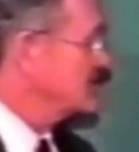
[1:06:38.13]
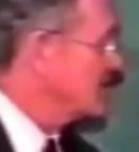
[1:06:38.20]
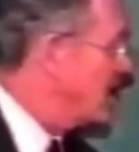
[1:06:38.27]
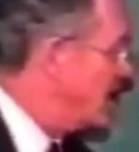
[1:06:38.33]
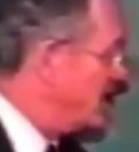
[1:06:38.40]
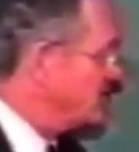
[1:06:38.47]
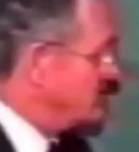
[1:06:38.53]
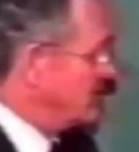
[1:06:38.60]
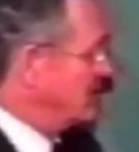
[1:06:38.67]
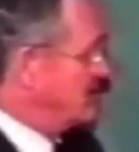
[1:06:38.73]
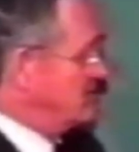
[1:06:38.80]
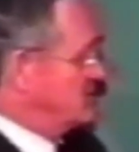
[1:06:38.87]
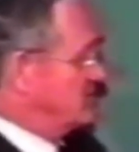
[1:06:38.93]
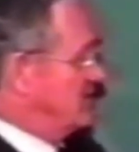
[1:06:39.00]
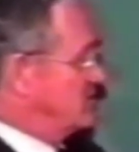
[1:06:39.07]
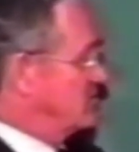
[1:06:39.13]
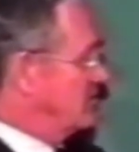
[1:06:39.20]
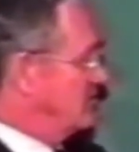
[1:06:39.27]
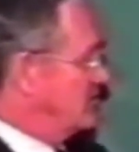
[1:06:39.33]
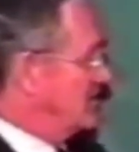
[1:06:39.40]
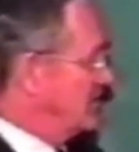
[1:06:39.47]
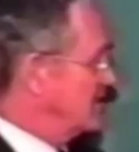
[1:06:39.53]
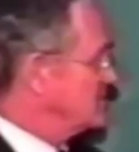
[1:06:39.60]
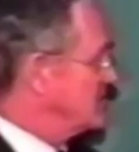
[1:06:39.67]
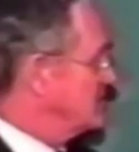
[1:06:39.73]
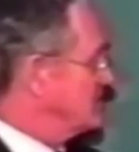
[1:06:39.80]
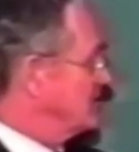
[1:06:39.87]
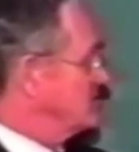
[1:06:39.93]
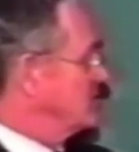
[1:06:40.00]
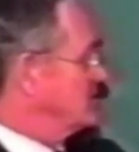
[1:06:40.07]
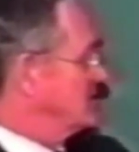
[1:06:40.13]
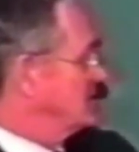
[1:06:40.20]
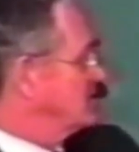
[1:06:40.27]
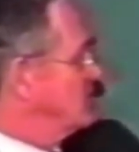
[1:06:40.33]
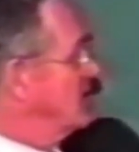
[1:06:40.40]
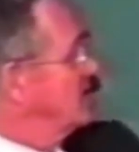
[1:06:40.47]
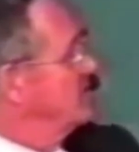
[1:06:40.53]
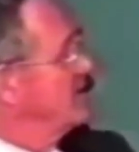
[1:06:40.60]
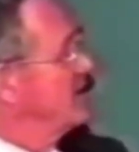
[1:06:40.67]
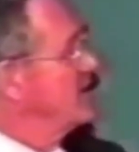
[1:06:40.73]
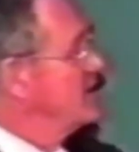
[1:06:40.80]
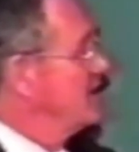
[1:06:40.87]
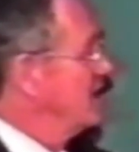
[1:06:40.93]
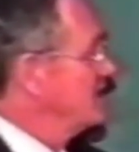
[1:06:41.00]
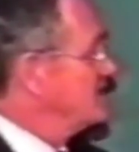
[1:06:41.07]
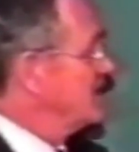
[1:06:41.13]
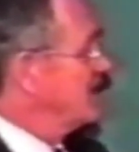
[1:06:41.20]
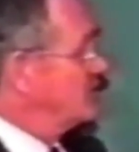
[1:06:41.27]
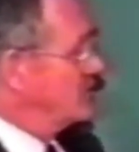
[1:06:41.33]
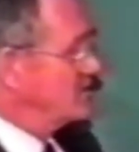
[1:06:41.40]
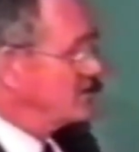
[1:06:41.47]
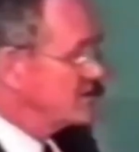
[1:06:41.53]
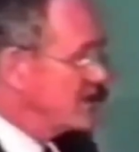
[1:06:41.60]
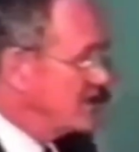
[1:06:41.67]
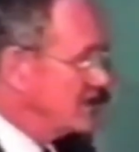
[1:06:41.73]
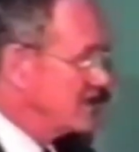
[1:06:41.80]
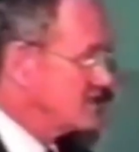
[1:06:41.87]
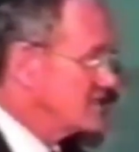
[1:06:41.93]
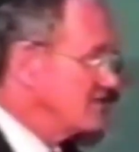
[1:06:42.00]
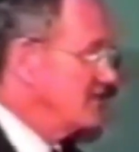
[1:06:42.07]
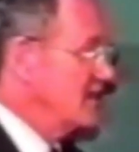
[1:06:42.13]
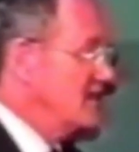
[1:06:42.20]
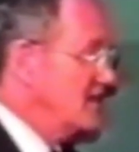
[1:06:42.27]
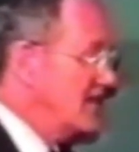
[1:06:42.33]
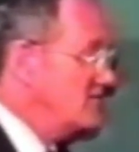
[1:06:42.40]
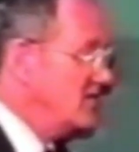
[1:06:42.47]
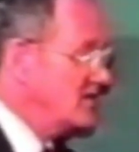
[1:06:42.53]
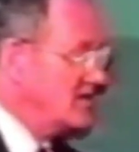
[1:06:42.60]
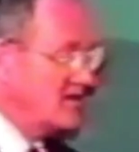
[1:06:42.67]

God, how come you spent $250,000 on this horse? He says, well, he said, I wouldn't have done it except I'd written